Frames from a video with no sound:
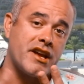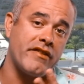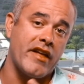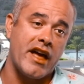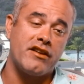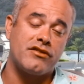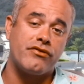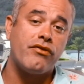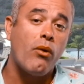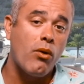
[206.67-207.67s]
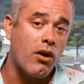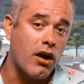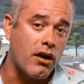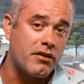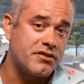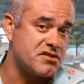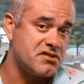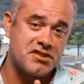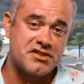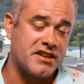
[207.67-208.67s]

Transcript: and that is for just